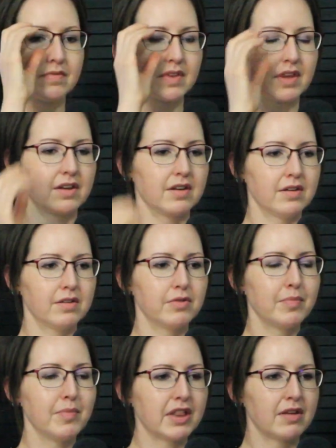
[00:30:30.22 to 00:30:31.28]
Uh, we
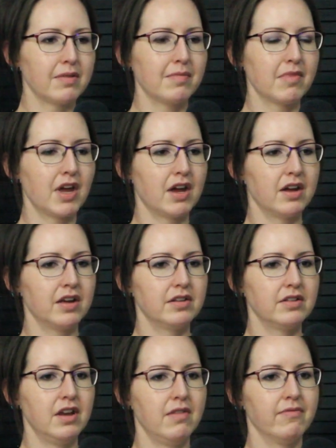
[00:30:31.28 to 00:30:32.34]
met them at
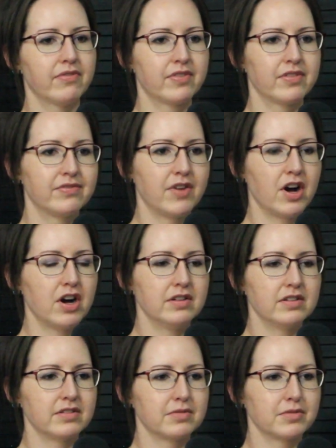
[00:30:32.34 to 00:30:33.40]
Nymph
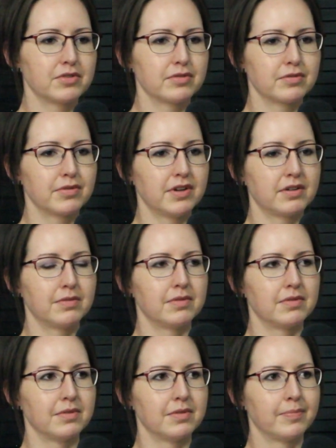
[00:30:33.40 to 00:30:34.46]
Falls, which was really
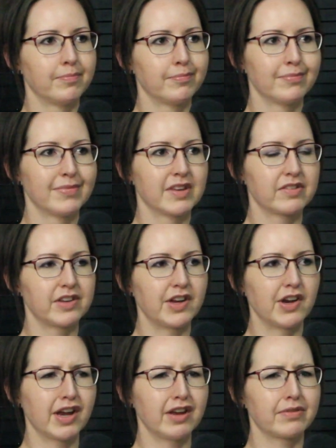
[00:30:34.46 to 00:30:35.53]
cool. Mm.
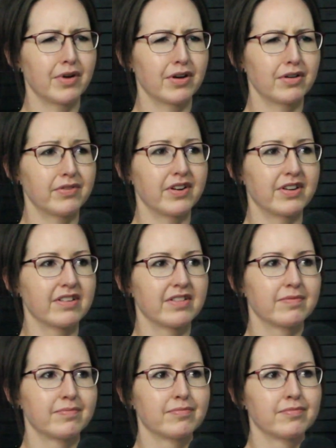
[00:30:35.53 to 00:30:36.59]
Staircase waterfall.
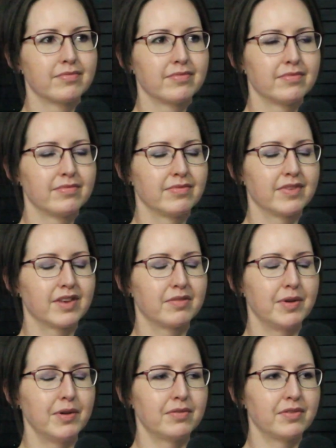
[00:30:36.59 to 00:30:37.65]
Yeah. It's
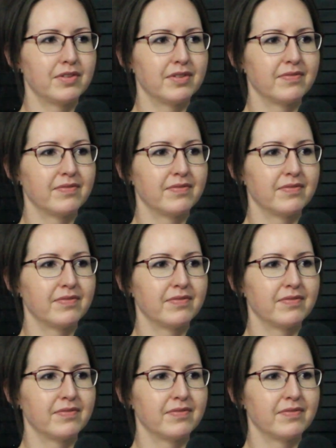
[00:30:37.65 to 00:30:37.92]
beautiful.